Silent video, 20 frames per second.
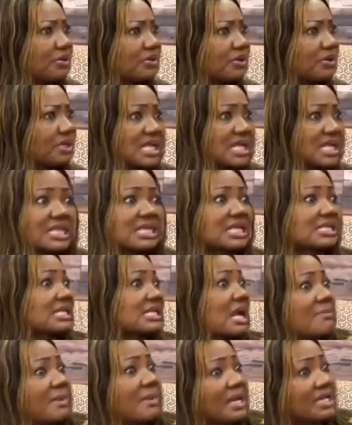parents. At the
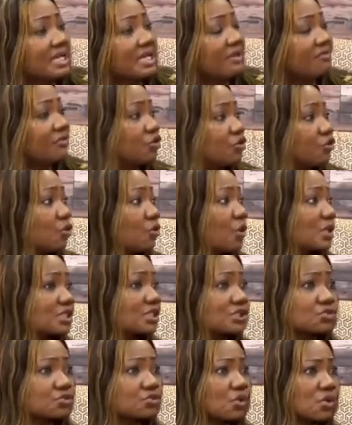time, I didn't even know
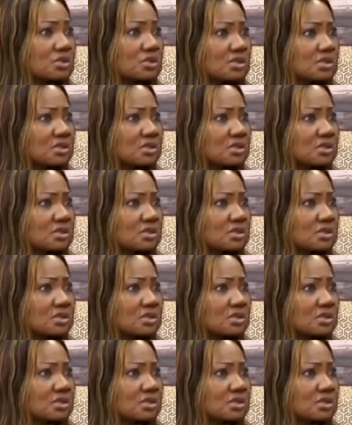what it was.